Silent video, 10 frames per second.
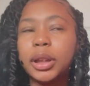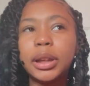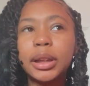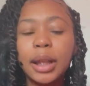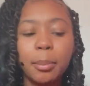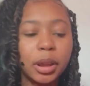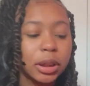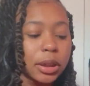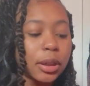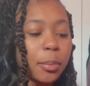to need that much
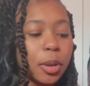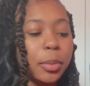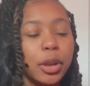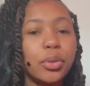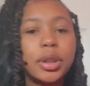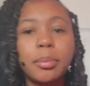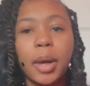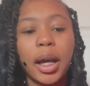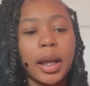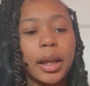since I'm going to be using
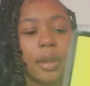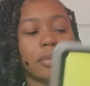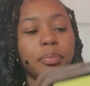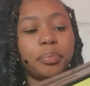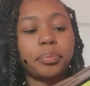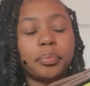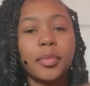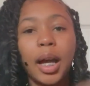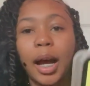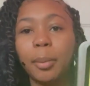my
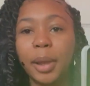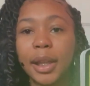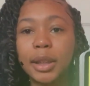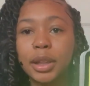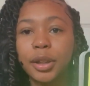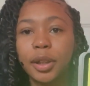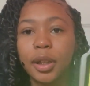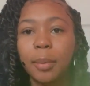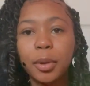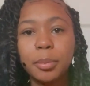iPad this year.
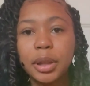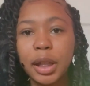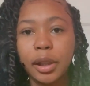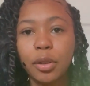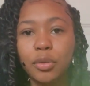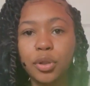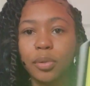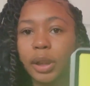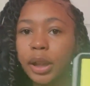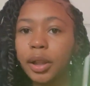I'm going to be taking notes
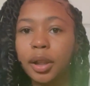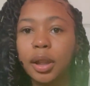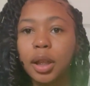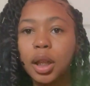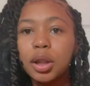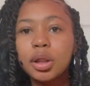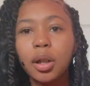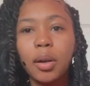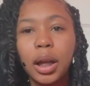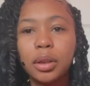on here.
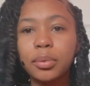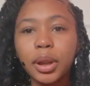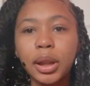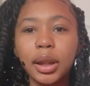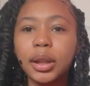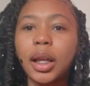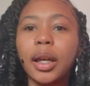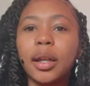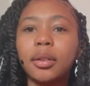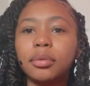So I don't really think
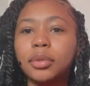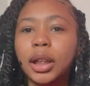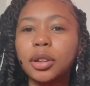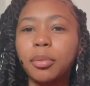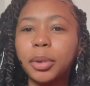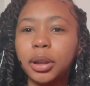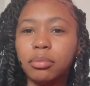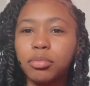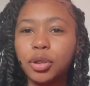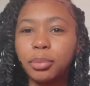that that's going to be
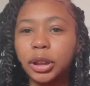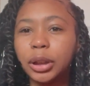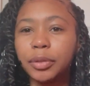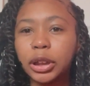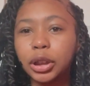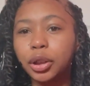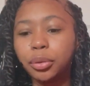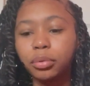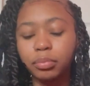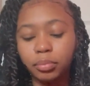too much of an
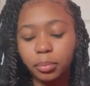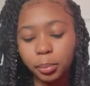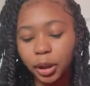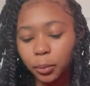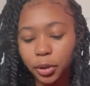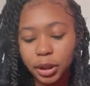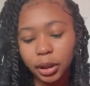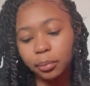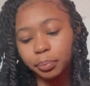issue. But we'll see.